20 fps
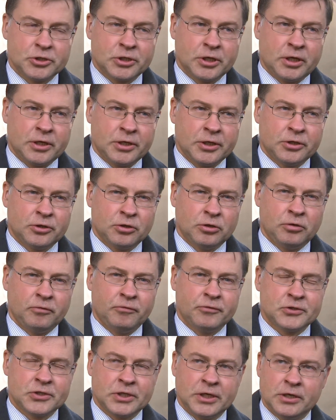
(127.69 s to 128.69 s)
target
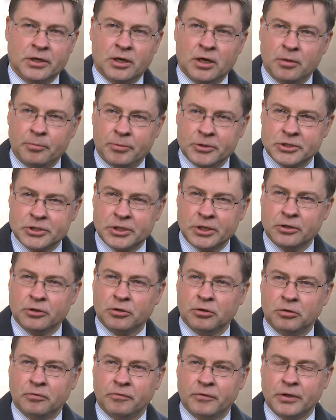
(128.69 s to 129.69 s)
of 3.5%
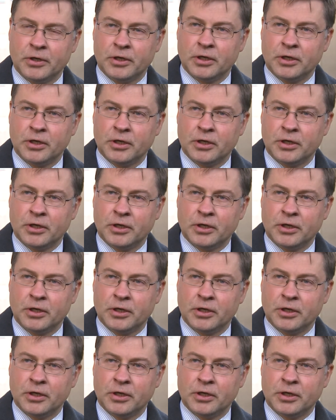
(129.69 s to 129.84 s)
of